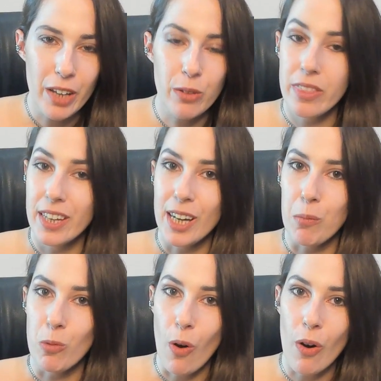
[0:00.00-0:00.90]
Do you think
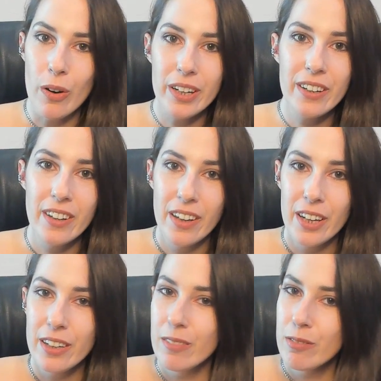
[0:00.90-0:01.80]
I'm wrong?
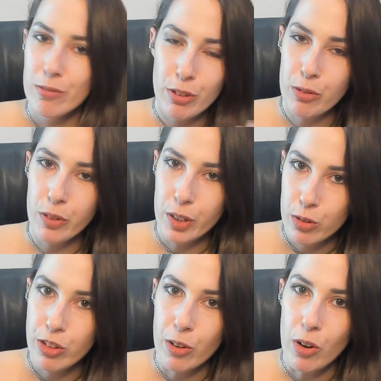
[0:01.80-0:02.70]
Feel free to
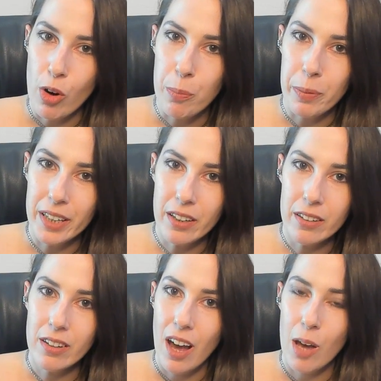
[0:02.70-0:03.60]
share your
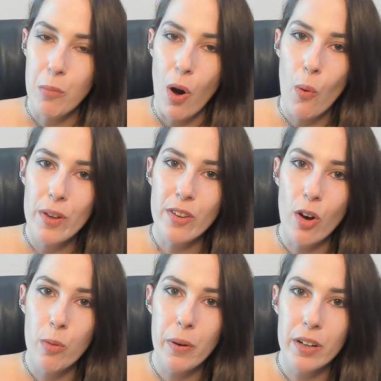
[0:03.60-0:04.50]
opinion. I'm always
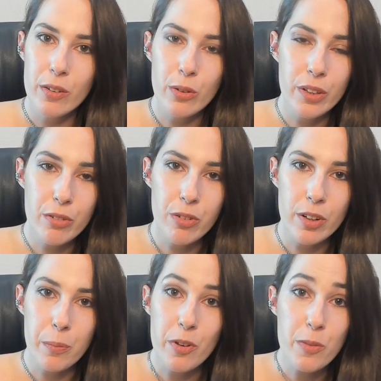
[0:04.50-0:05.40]
open to
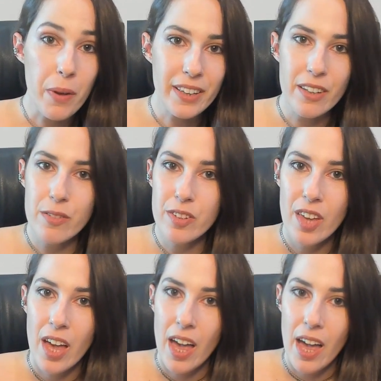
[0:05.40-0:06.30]
different perspectives,
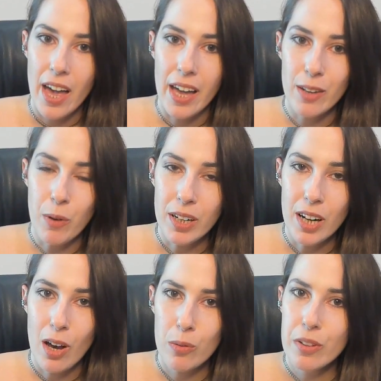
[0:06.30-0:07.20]
and right
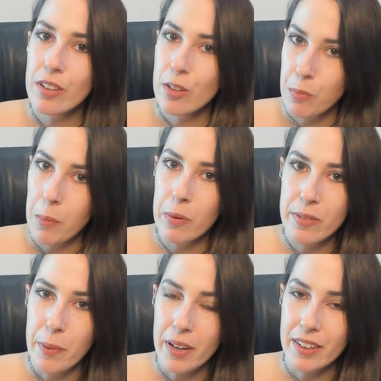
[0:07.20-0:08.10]
now this is my
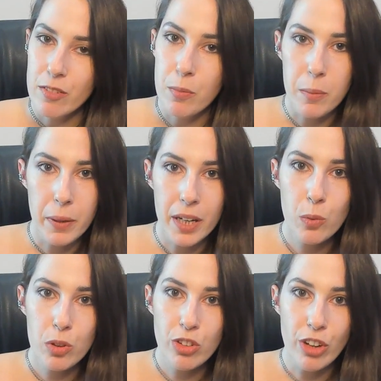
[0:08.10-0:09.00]
perspective. Maybe it
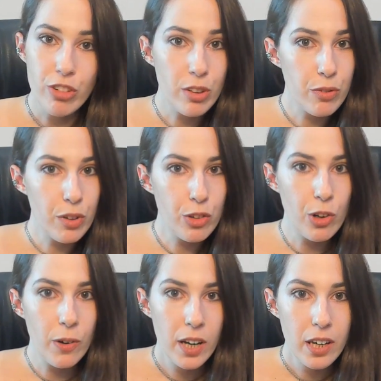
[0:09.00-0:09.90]
will change in the
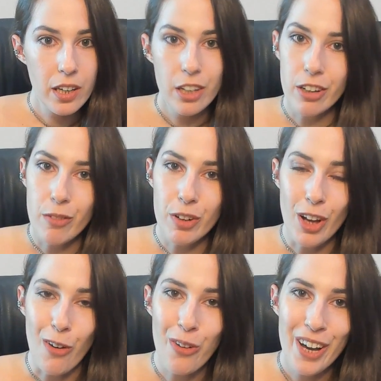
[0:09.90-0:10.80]
future, you never
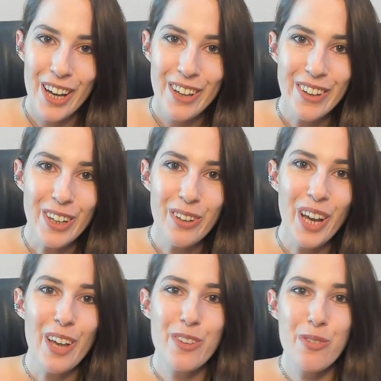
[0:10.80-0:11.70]
know. Thank you
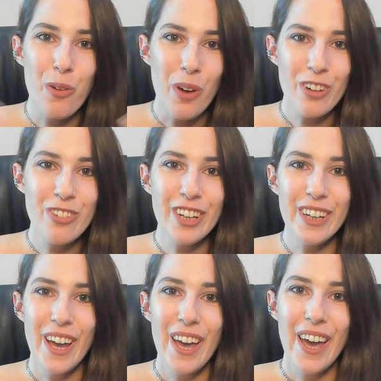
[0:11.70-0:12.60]
guys for
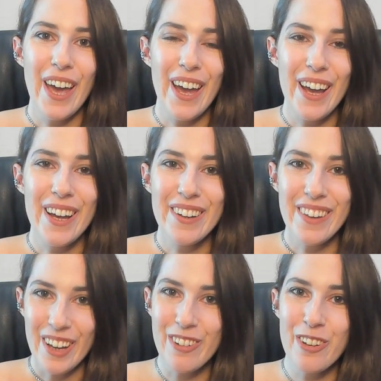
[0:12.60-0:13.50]
watching, and
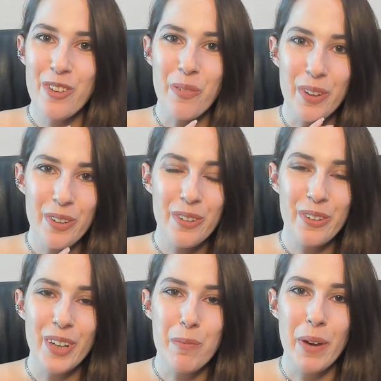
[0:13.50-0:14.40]
I just wanted to
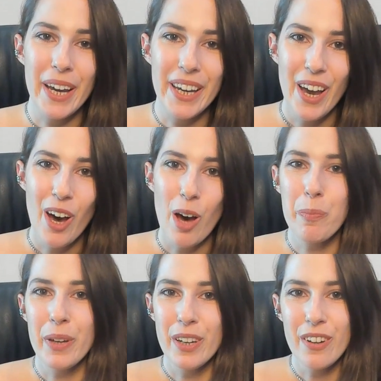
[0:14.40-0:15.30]
let my
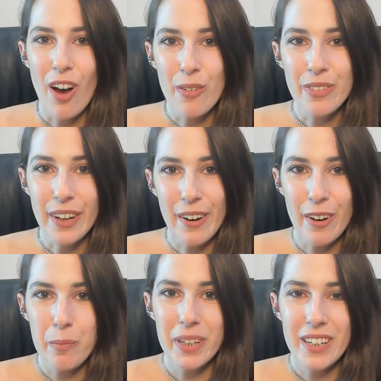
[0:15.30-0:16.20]
opinion out
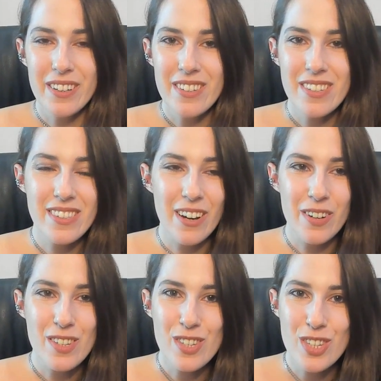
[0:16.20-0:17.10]
there because there
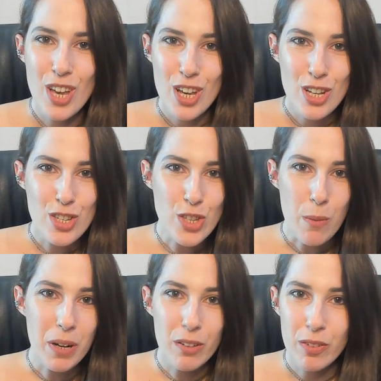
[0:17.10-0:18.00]
is so
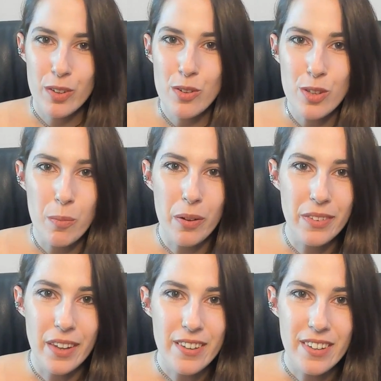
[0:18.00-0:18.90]
many videos about
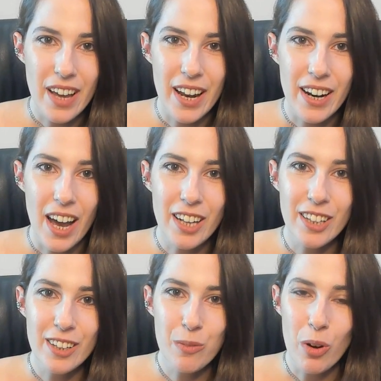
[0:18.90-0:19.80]
this and I
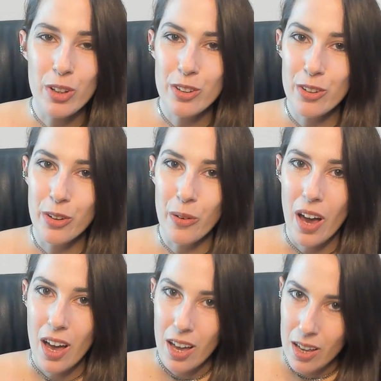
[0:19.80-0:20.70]
didn't want to
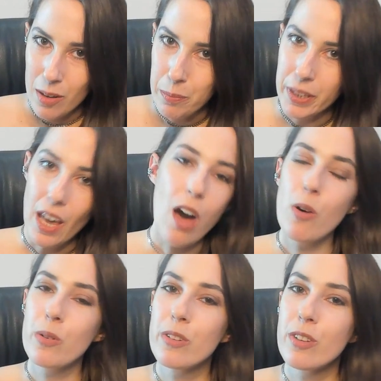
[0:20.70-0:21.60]
be
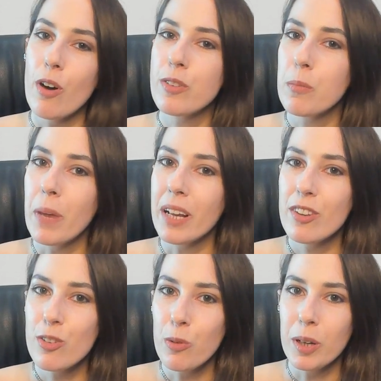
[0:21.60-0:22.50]
out of the
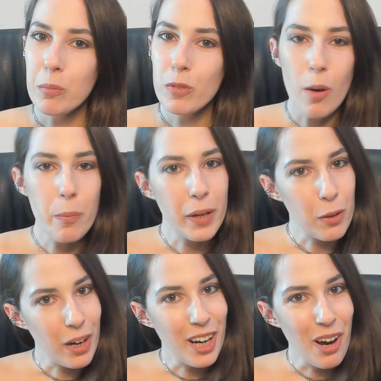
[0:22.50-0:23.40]
mainstream topic
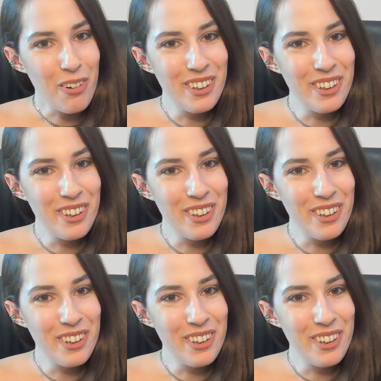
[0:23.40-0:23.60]
right now.